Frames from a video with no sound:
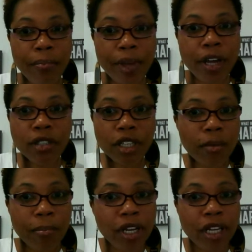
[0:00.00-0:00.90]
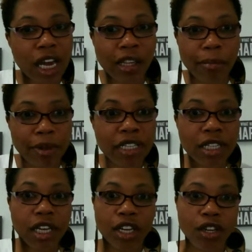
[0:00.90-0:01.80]
build $1 million
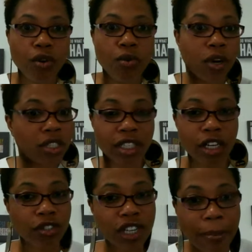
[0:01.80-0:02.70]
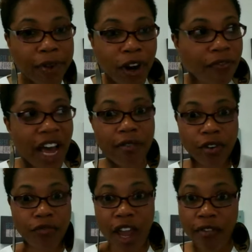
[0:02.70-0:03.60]
business and you still shopping on
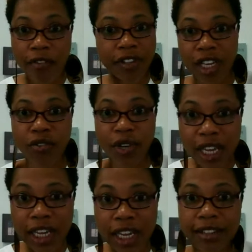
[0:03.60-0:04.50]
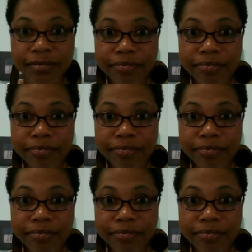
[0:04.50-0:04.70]
Fiverr for everything you need.